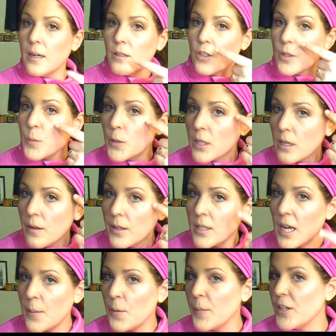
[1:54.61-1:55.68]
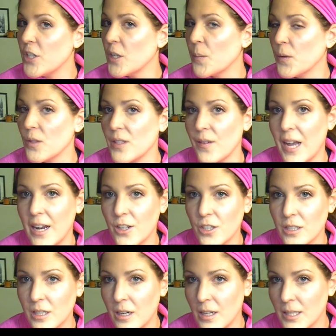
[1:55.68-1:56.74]
Just put it on the top of my cheekbones. I've
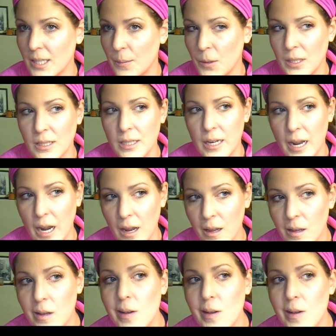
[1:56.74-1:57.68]
actually got some on today,